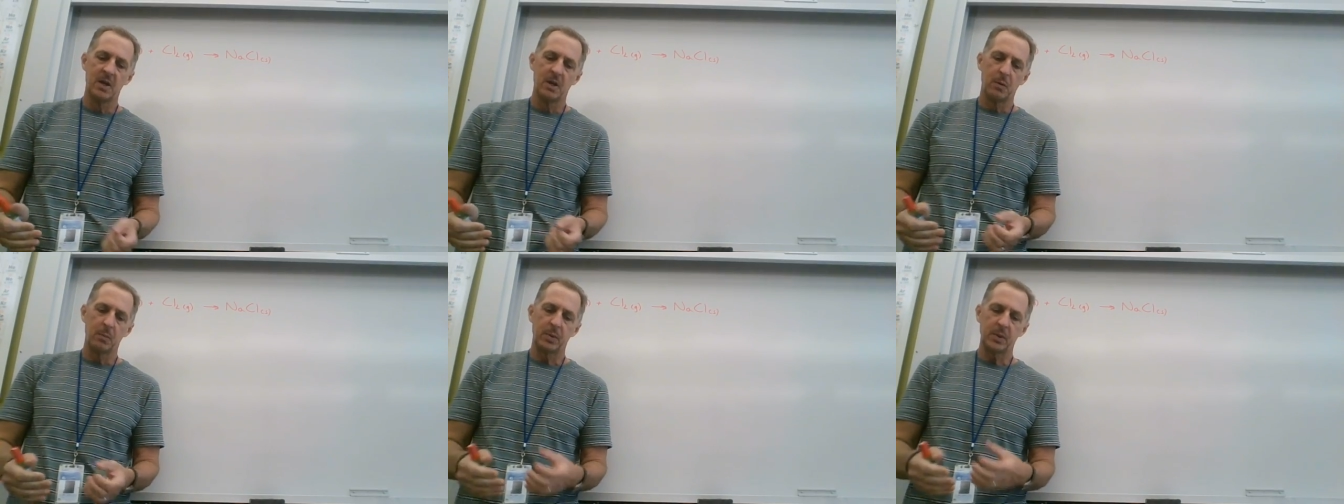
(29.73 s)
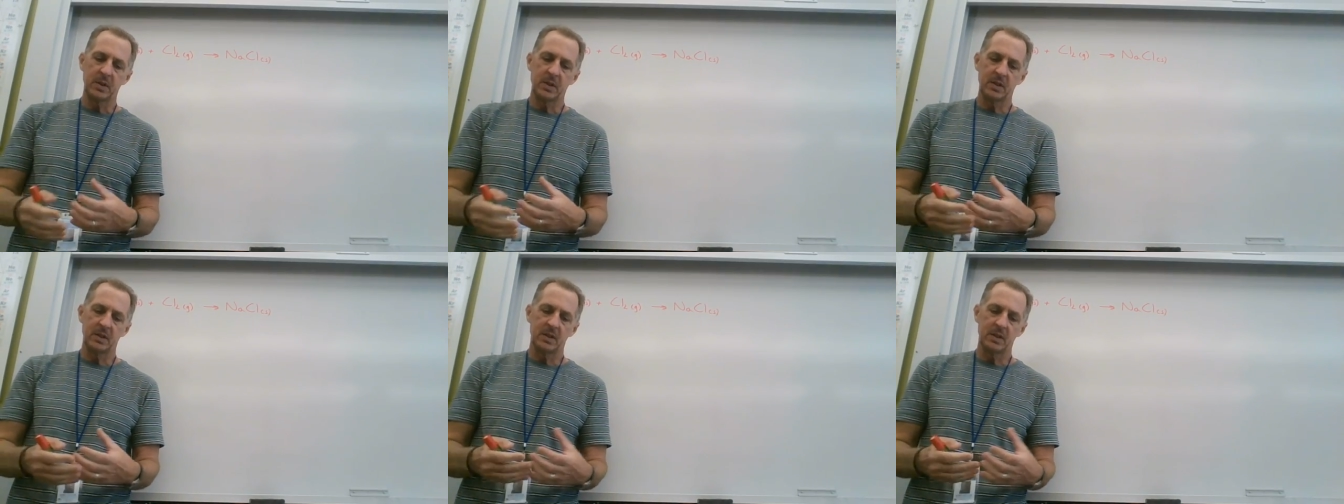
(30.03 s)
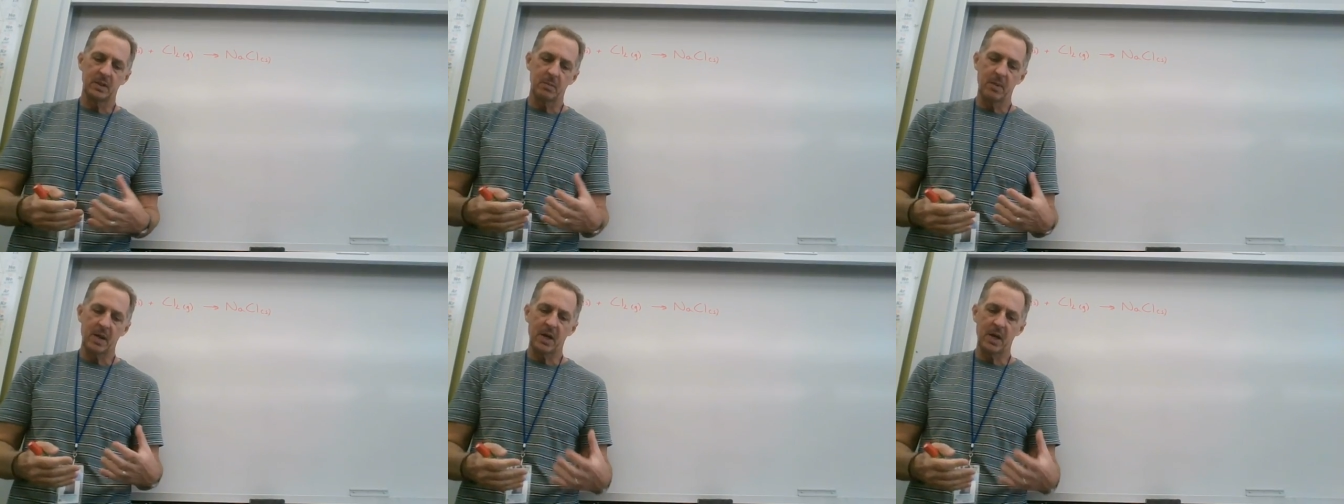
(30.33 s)
But
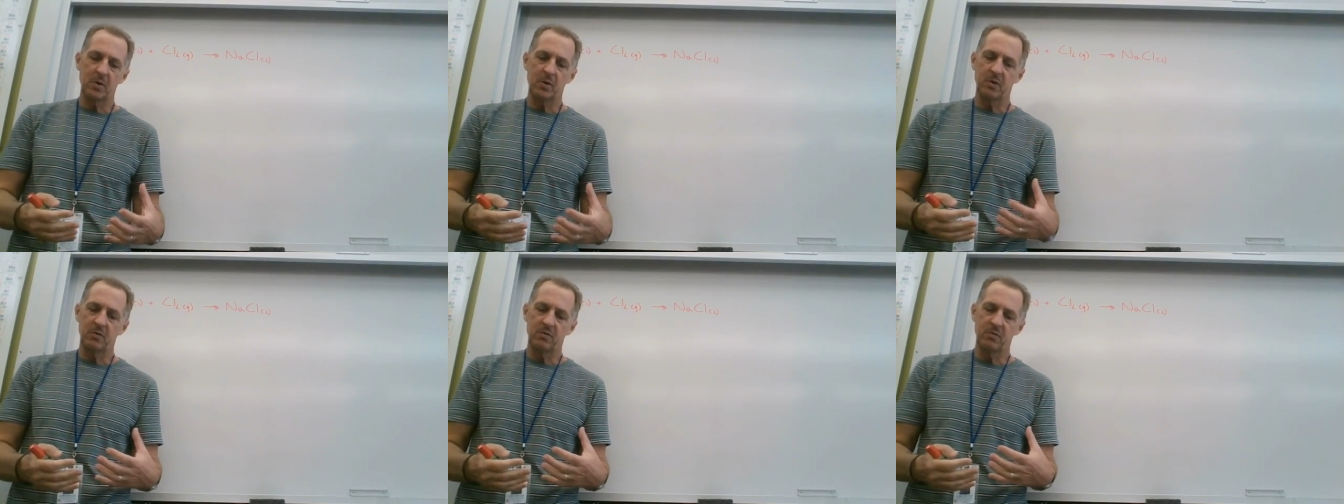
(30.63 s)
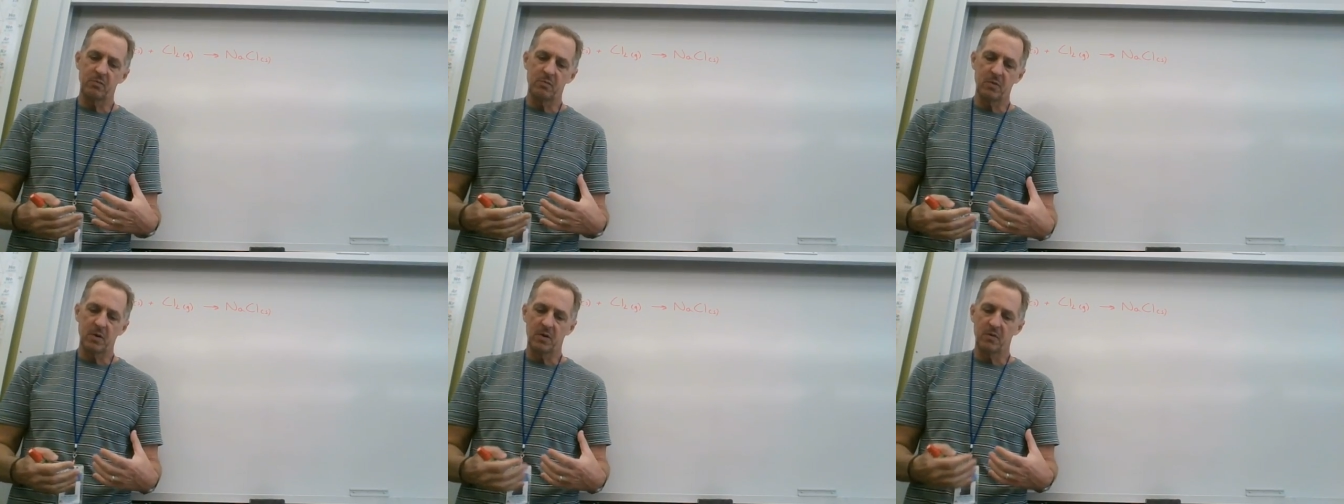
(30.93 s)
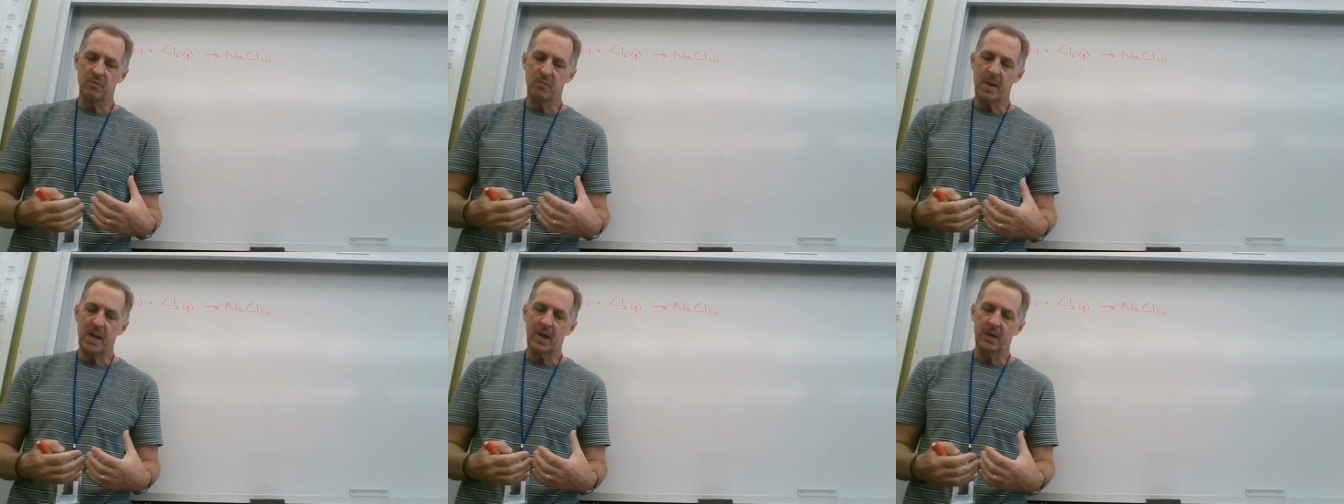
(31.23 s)
the amount
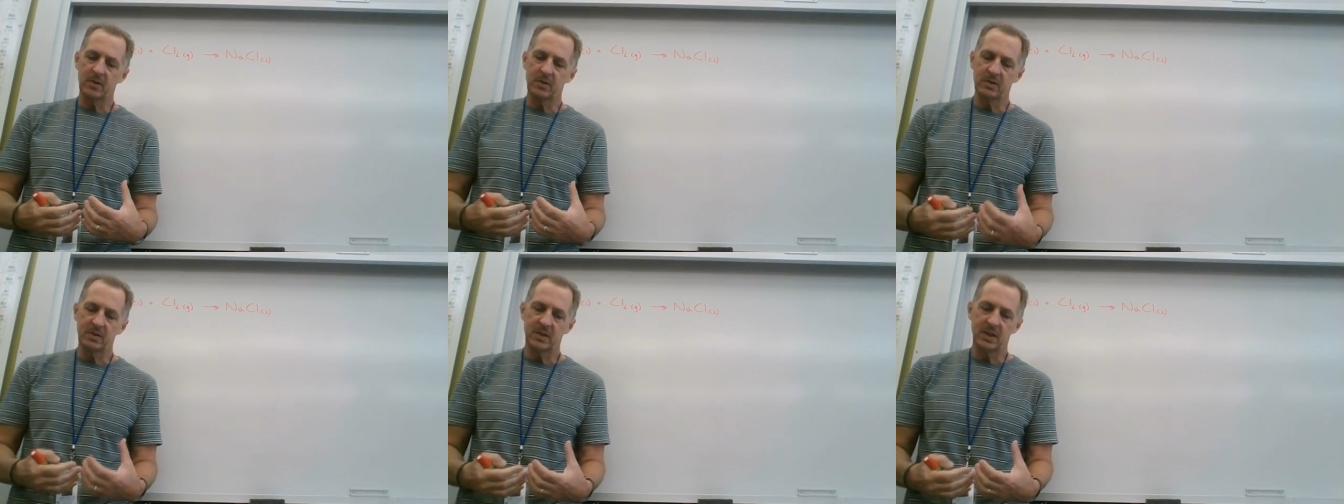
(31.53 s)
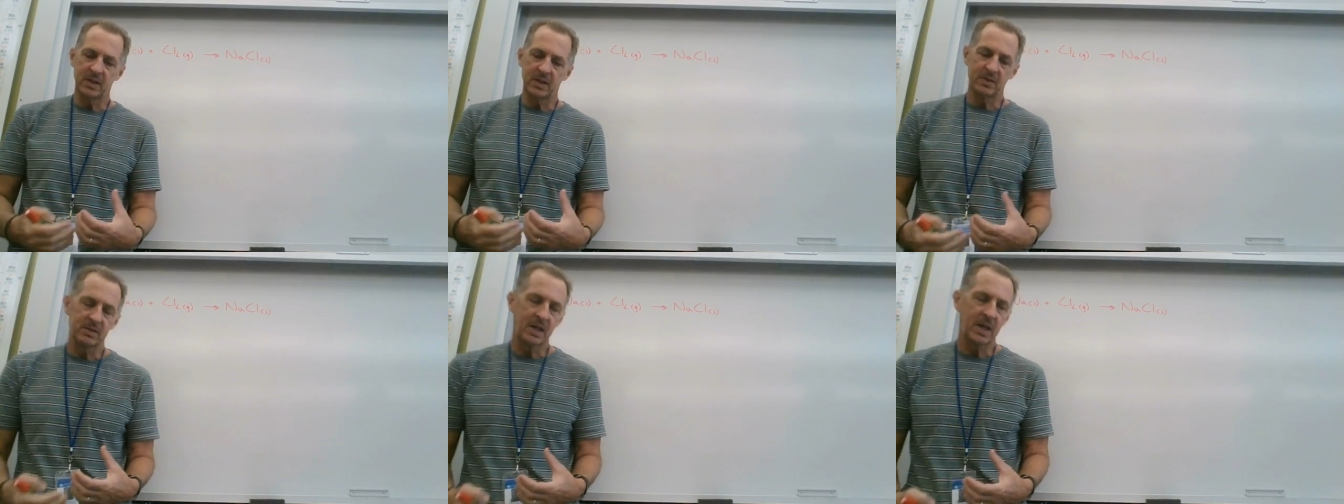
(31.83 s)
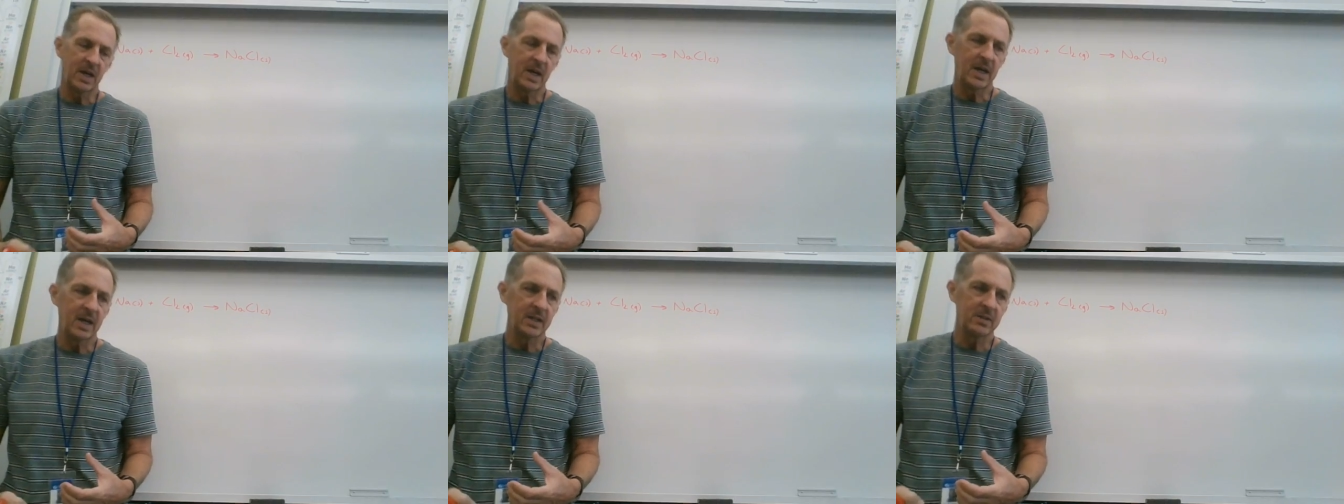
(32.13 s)
of matter stays
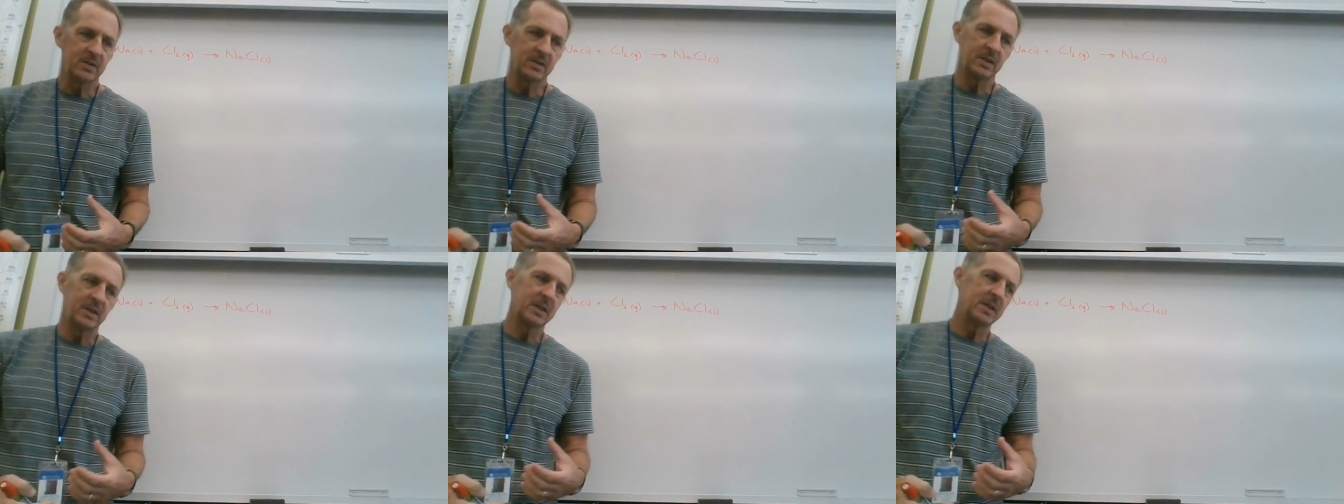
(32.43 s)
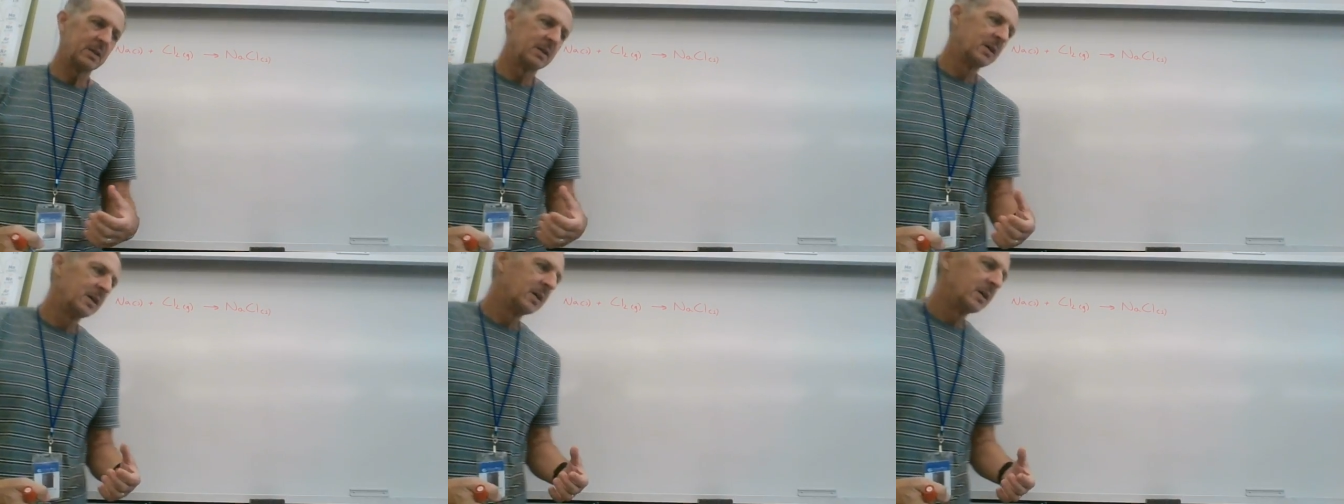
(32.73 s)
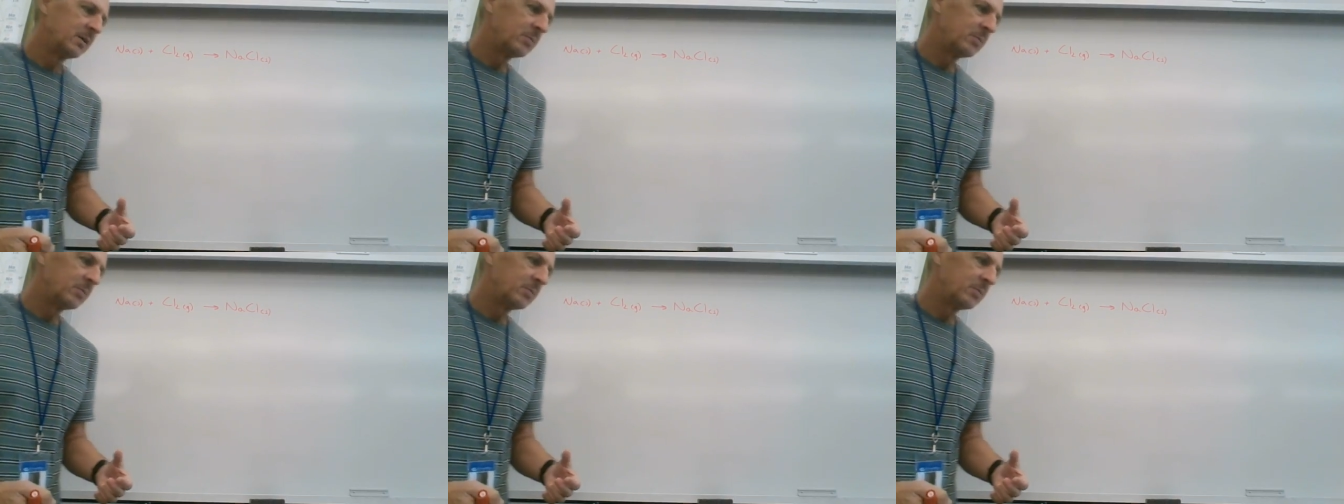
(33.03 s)
constant